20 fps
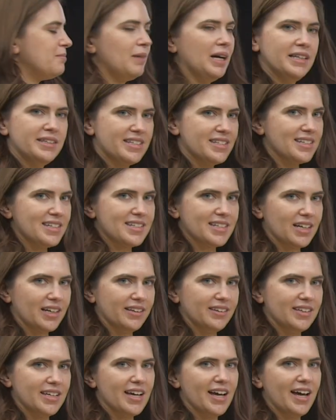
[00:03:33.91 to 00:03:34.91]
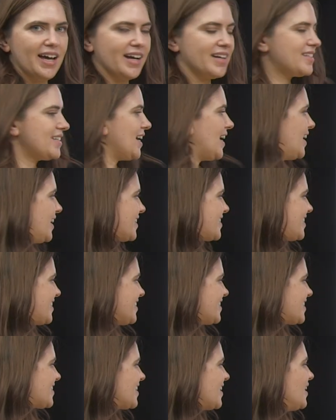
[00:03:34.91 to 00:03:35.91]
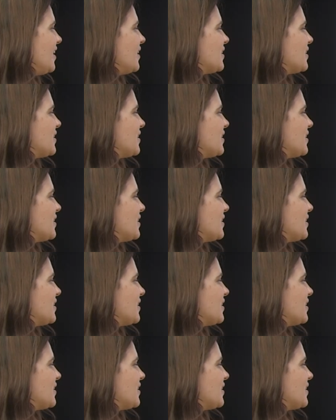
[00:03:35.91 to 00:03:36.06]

months is on the x-axis.